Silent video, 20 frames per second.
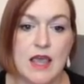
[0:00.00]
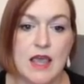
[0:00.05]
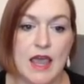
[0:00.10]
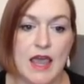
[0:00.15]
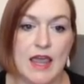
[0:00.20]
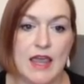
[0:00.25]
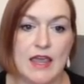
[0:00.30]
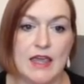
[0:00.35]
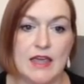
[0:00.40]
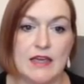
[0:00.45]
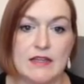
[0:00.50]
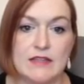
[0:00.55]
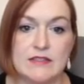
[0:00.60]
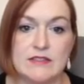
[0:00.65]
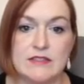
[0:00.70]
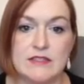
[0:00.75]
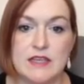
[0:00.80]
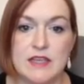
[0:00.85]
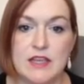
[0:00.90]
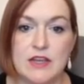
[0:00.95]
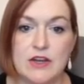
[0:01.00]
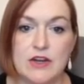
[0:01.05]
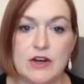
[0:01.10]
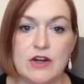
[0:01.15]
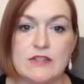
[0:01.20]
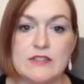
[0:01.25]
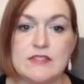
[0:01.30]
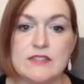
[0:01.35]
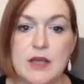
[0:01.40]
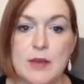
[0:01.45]
and here
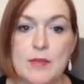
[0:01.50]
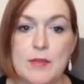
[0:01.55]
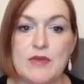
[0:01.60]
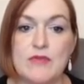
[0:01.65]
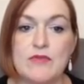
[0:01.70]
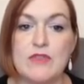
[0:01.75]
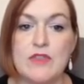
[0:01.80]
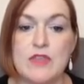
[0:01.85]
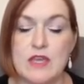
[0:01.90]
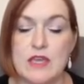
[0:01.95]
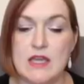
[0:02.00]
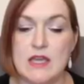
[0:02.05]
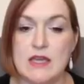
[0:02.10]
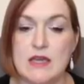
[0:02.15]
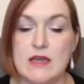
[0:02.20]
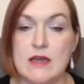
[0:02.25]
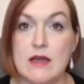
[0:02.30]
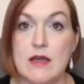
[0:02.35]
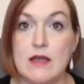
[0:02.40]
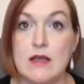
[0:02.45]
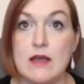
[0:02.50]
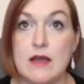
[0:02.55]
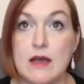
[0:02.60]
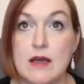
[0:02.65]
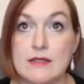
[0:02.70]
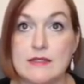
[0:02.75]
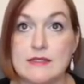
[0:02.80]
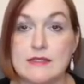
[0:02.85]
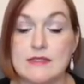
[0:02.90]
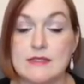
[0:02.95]
are some of the
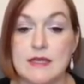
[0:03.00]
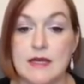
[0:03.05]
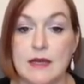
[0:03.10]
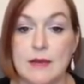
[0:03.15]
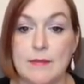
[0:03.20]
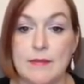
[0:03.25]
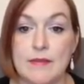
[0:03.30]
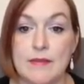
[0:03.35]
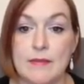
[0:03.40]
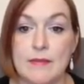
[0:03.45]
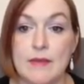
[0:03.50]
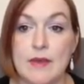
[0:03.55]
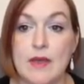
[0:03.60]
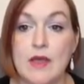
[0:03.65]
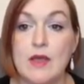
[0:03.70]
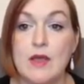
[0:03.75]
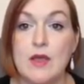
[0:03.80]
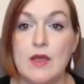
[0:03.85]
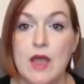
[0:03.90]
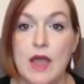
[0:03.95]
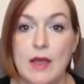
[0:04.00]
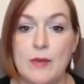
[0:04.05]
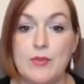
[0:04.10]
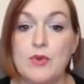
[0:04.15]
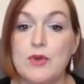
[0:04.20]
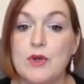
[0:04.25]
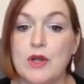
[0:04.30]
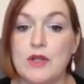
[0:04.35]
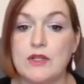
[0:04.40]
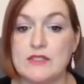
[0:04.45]
custom and
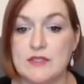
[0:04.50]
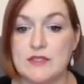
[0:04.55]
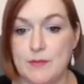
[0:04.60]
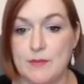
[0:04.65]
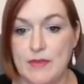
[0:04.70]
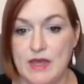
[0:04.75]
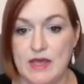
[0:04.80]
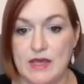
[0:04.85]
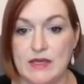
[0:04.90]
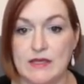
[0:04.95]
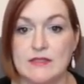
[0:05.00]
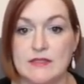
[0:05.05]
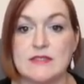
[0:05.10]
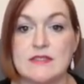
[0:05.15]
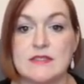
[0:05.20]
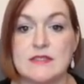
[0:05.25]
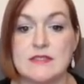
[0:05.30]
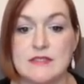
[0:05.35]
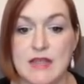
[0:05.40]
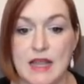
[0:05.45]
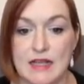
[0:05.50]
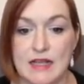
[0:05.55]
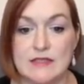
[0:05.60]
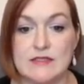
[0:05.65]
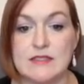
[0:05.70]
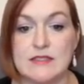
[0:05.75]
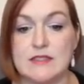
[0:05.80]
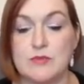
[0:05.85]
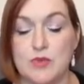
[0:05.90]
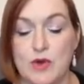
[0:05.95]
print-on-demand
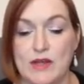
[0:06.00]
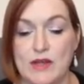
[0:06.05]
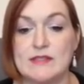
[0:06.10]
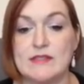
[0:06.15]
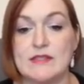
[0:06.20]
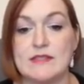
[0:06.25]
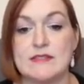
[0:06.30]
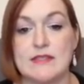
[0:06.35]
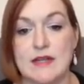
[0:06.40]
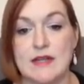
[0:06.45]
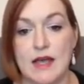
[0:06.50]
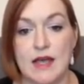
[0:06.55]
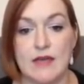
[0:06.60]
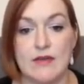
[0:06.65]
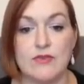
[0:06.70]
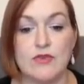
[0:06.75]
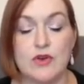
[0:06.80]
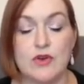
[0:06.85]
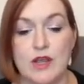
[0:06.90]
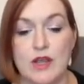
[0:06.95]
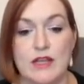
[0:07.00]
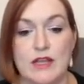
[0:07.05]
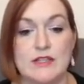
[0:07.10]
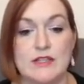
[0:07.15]
necklaces, bracelets that I have created